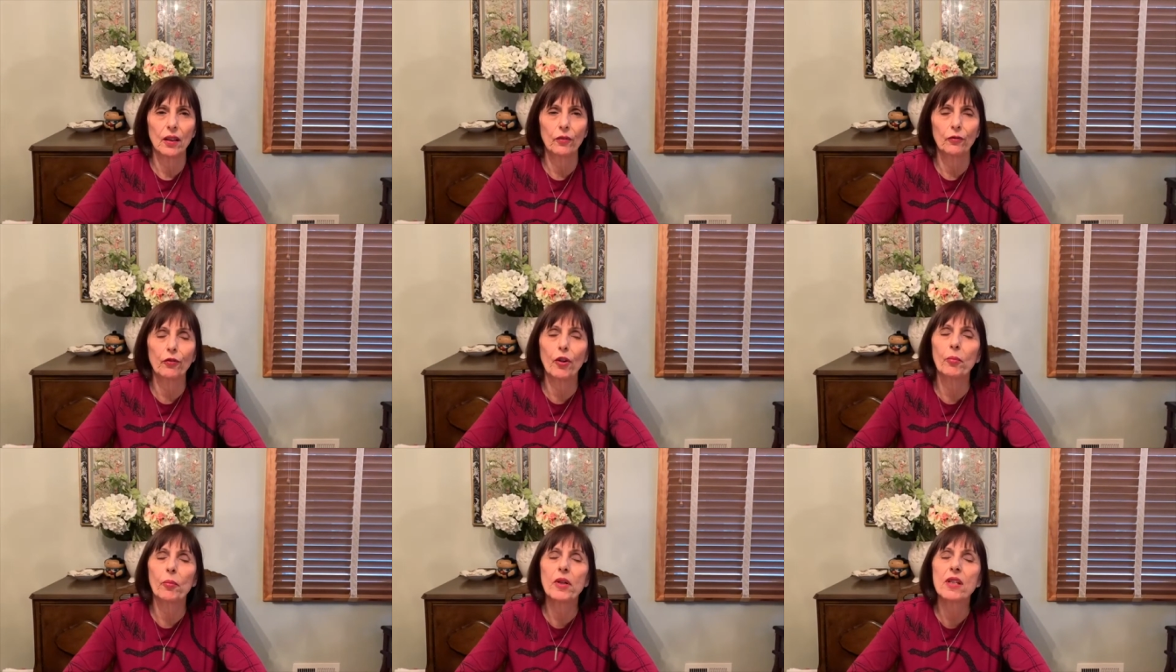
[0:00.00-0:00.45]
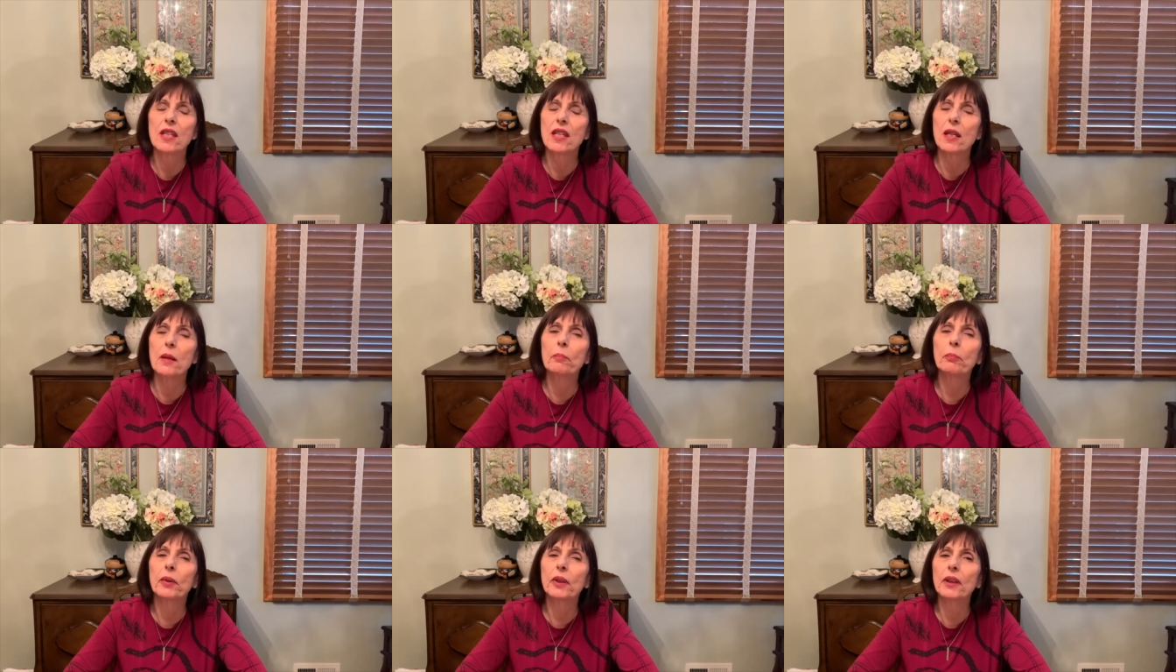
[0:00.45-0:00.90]
From her
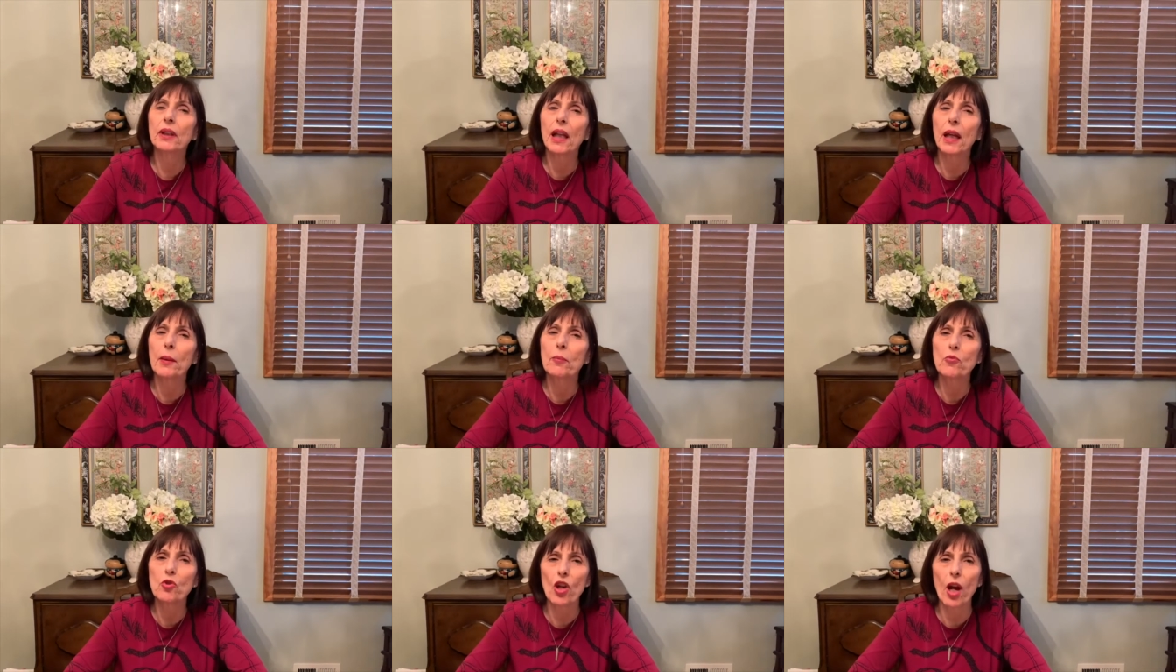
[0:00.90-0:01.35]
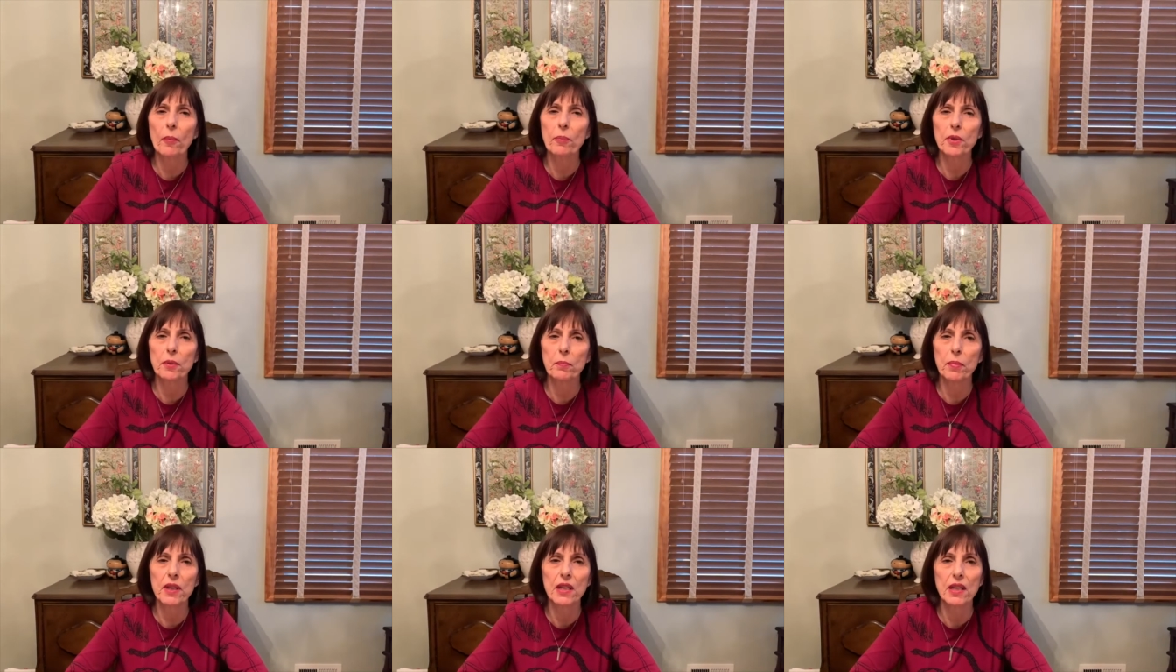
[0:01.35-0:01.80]
simple lamb
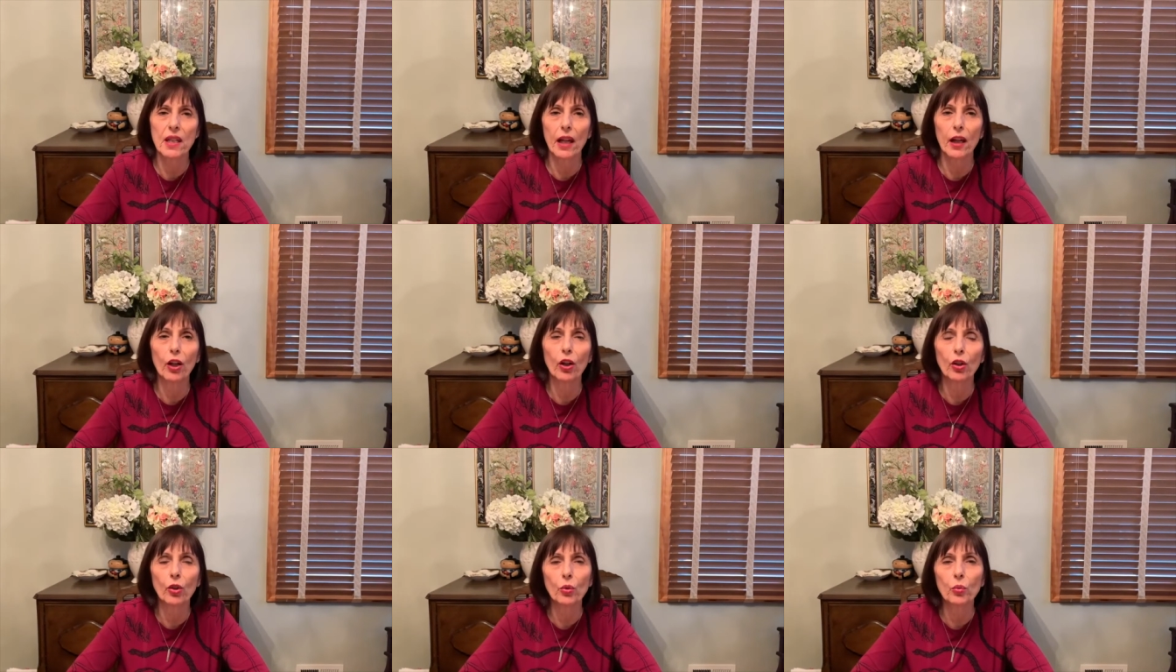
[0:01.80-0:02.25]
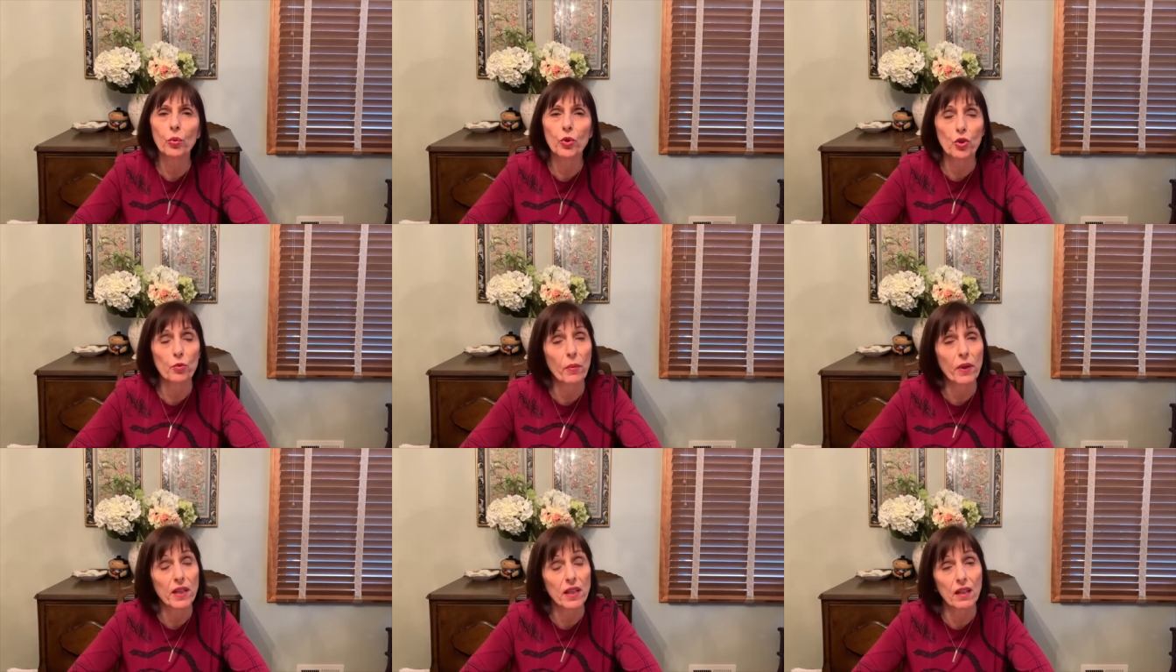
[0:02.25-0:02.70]
chops pizzaiolo,
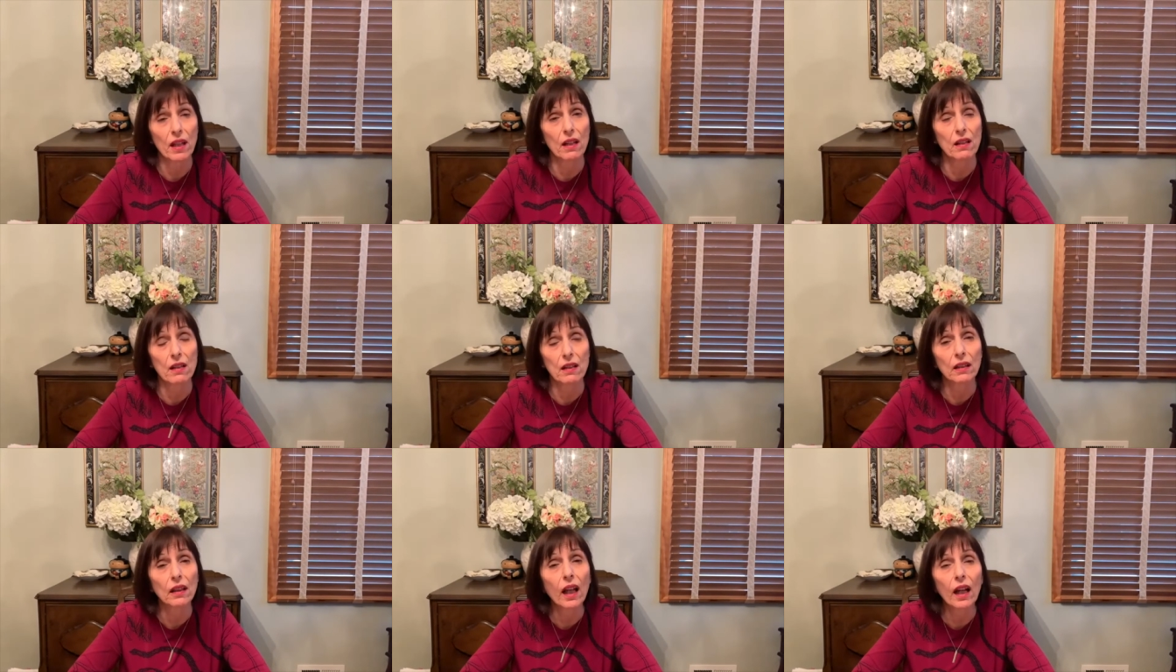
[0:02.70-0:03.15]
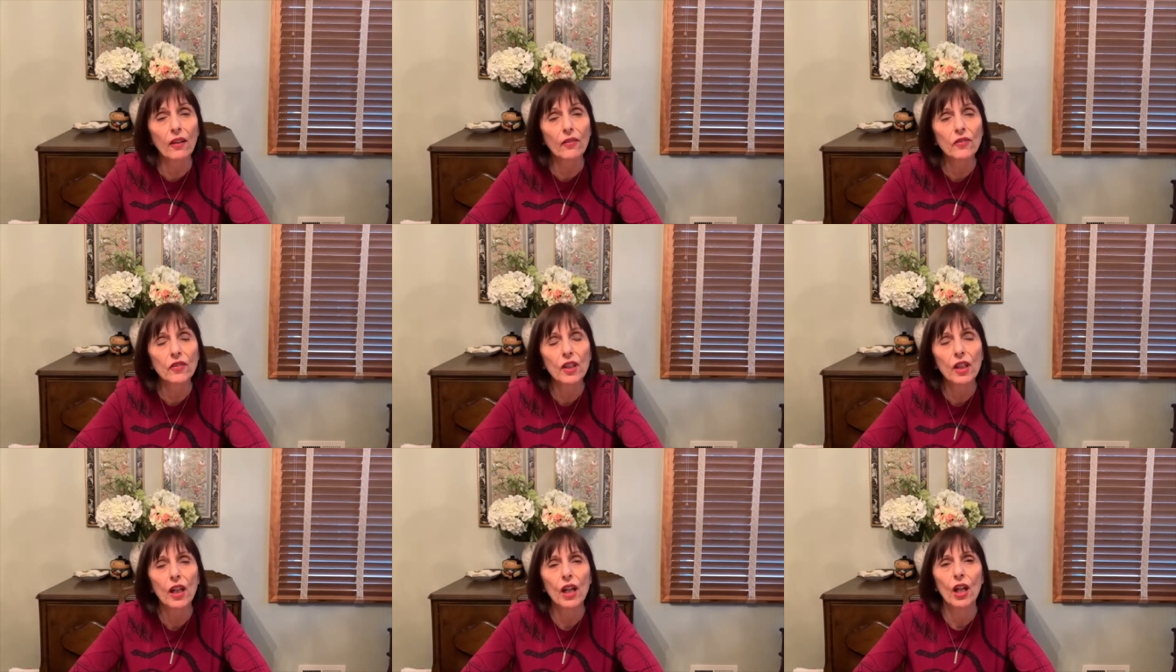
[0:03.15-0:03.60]
which my sons loved,